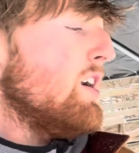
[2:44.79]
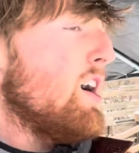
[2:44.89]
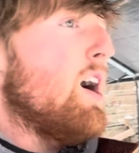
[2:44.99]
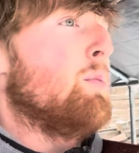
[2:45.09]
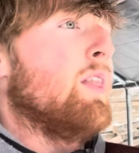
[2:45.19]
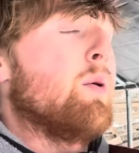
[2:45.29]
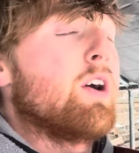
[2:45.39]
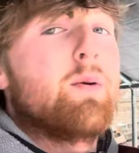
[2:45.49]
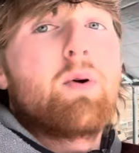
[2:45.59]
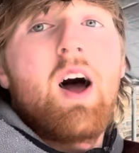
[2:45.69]
and then we're going
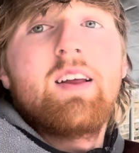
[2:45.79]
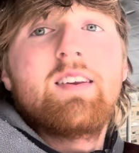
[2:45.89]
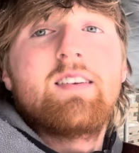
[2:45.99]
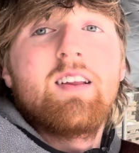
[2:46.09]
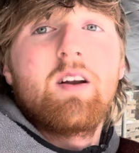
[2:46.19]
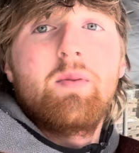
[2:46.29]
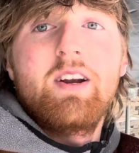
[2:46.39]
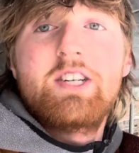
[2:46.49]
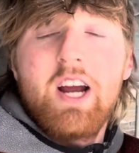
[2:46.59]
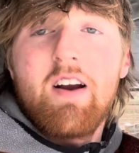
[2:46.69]
to process a little bit of
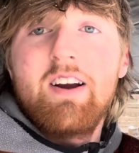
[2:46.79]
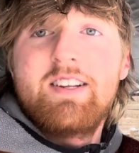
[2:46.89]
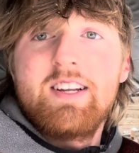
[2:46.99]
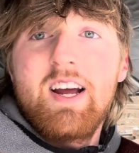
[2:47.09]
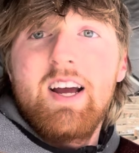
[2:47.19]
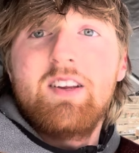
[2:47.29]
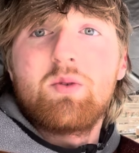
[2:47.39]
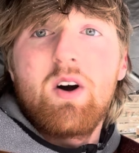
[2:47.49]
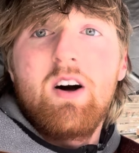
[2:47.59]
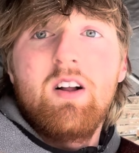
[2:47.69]
cherry today as
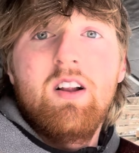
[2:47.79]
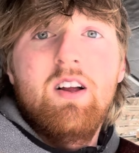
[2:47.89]
well.